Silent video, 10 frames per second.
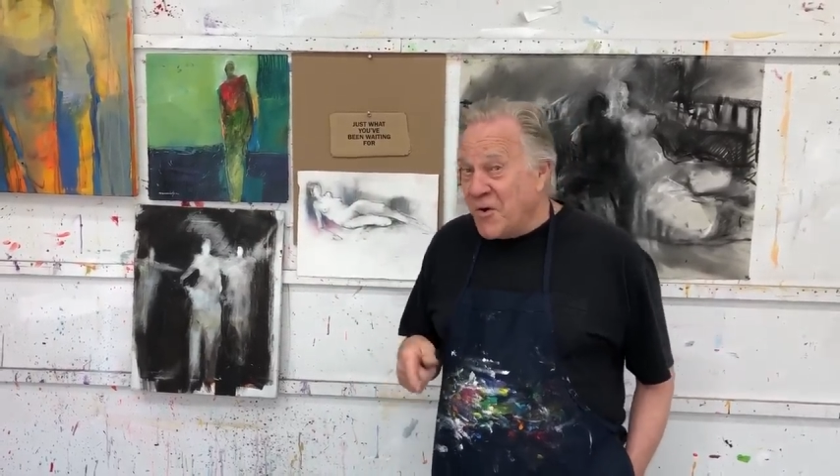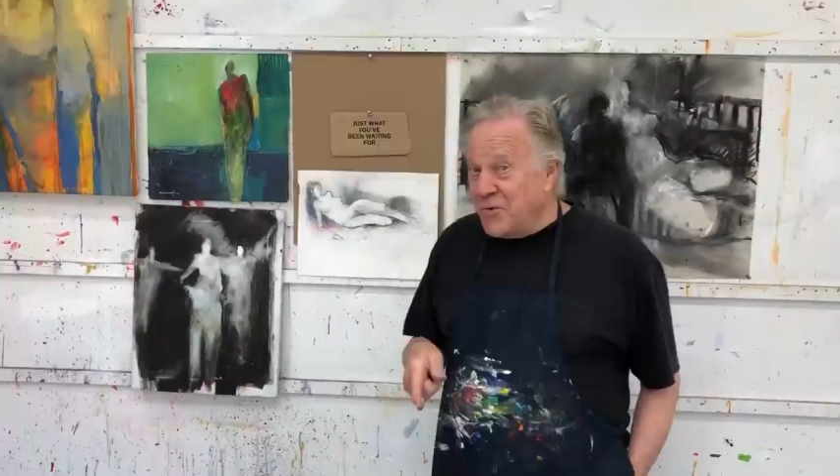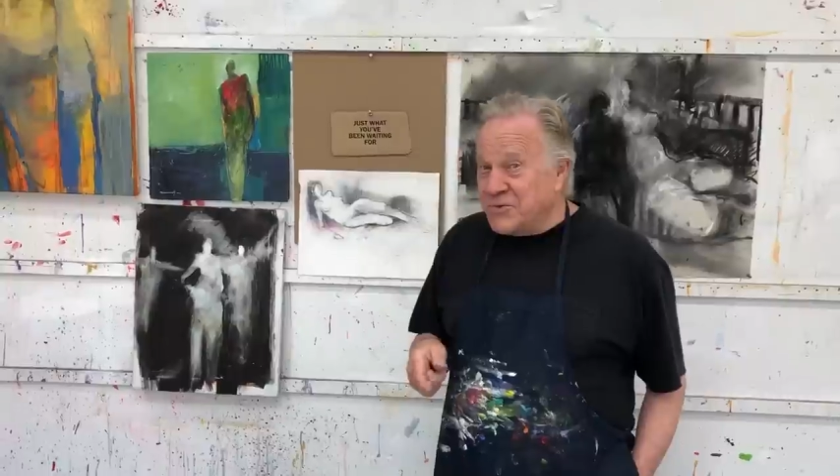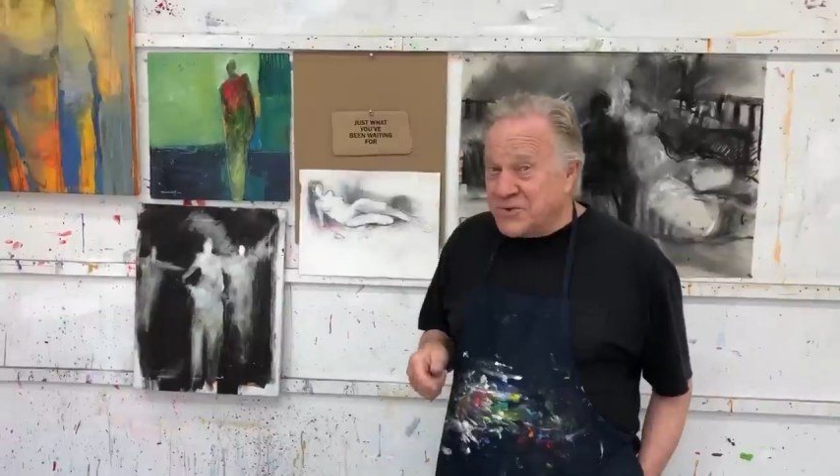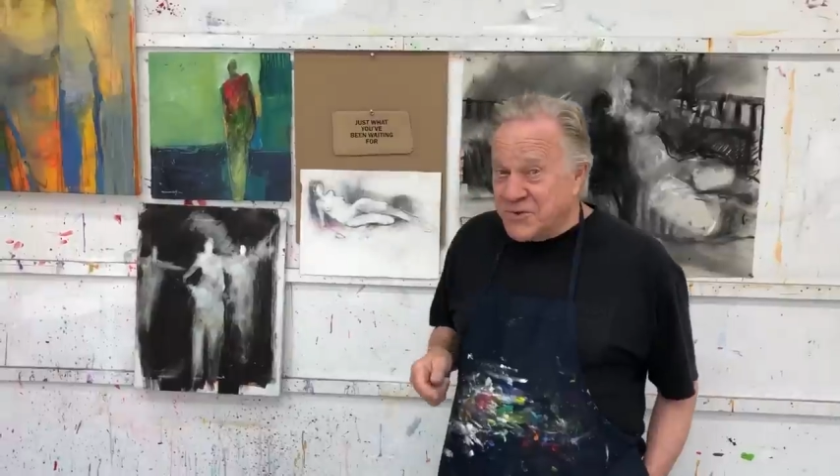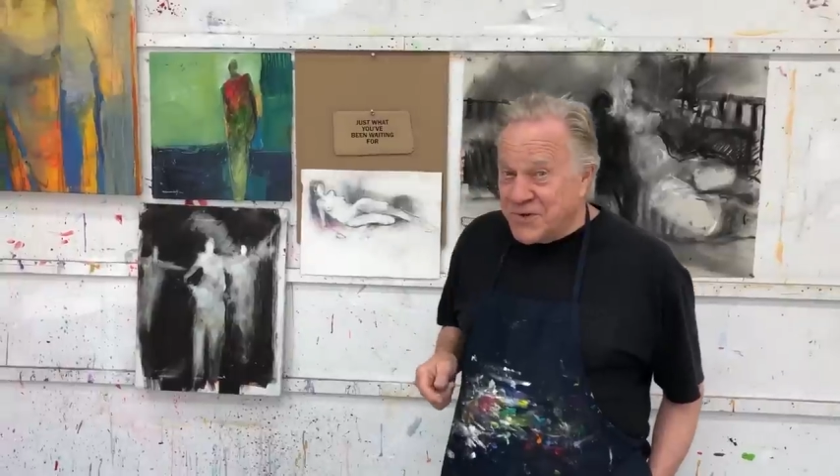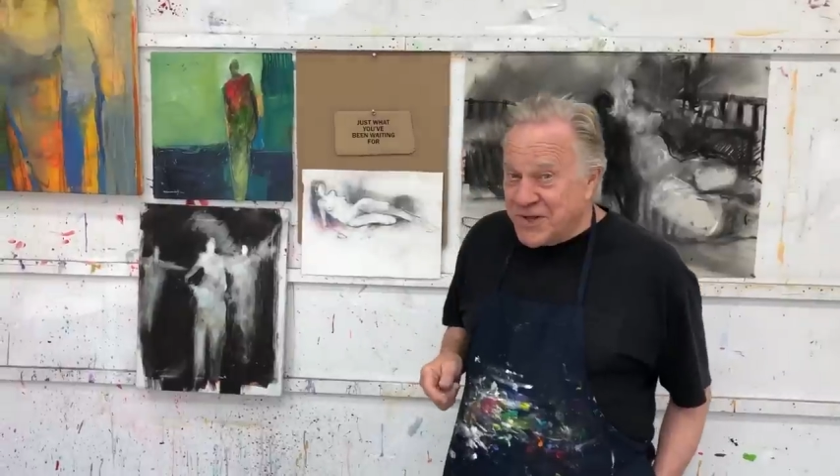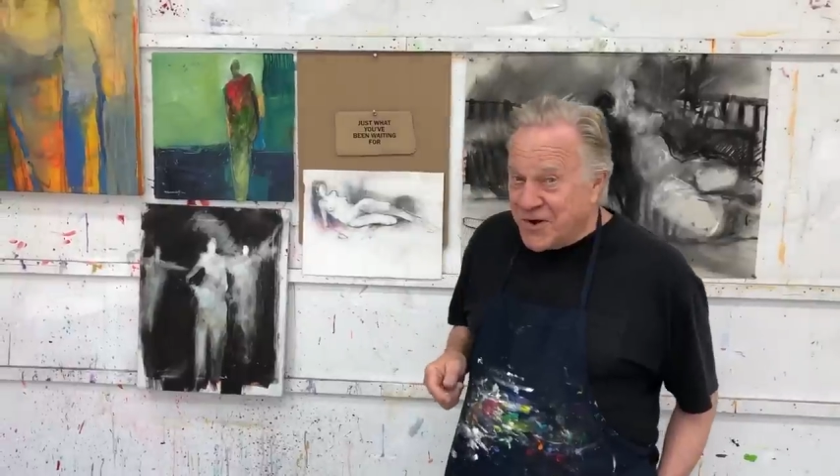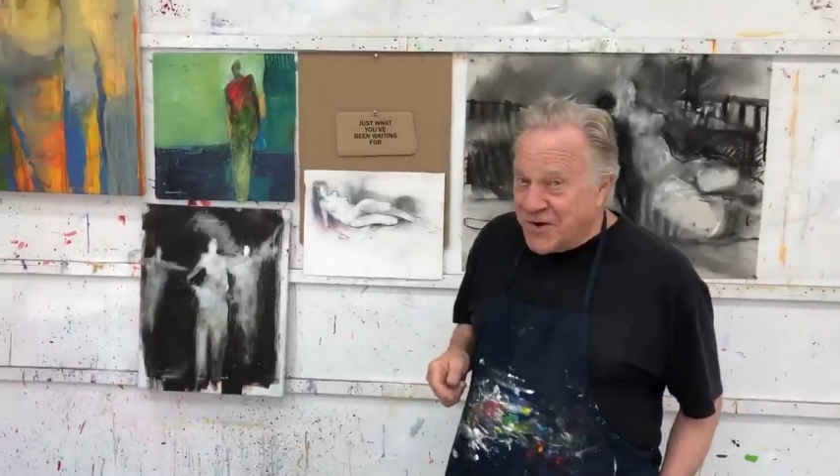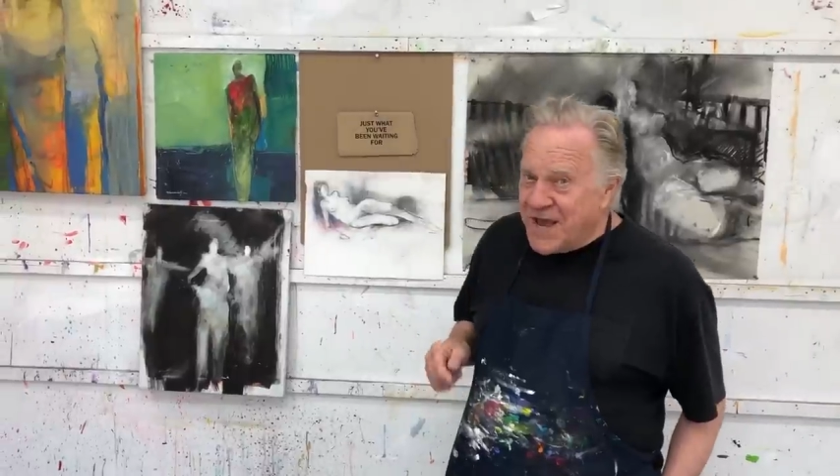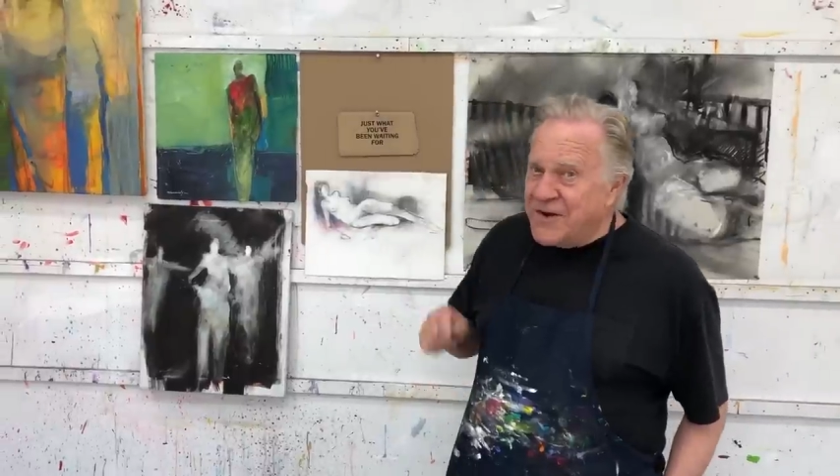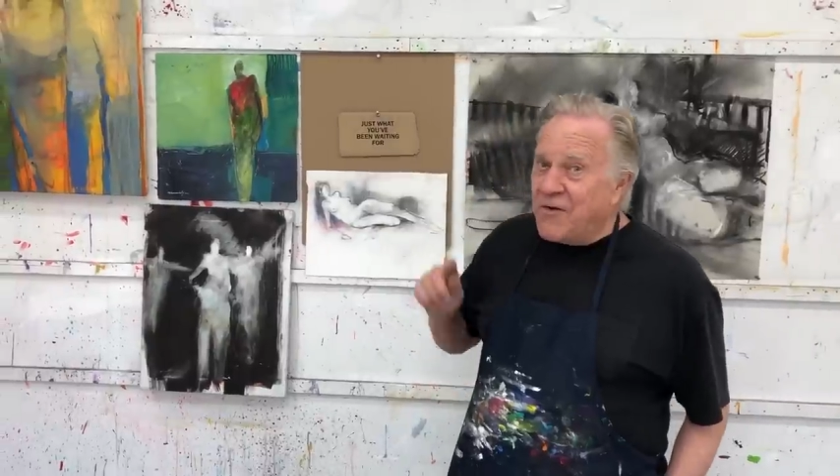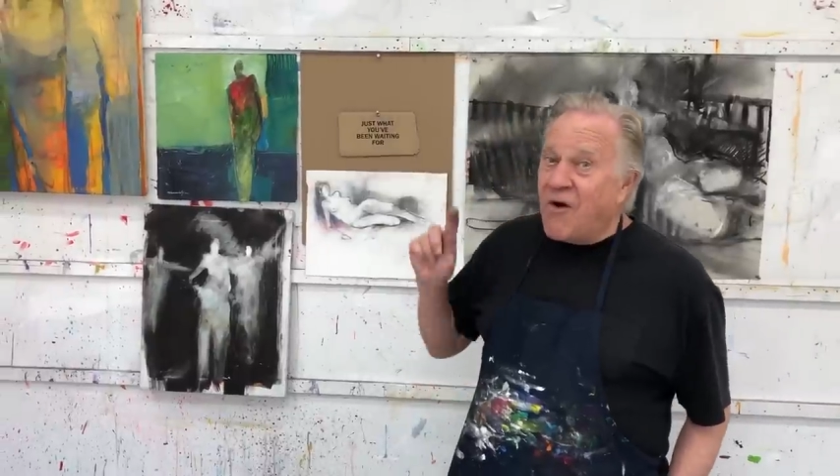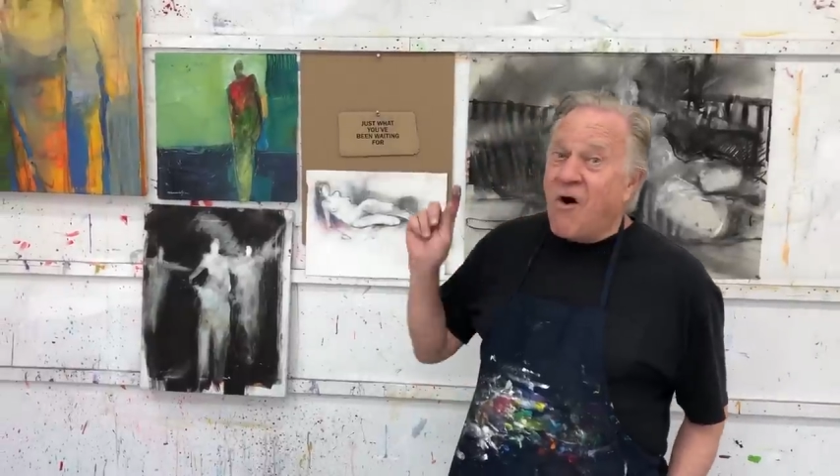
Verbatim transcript: own studio and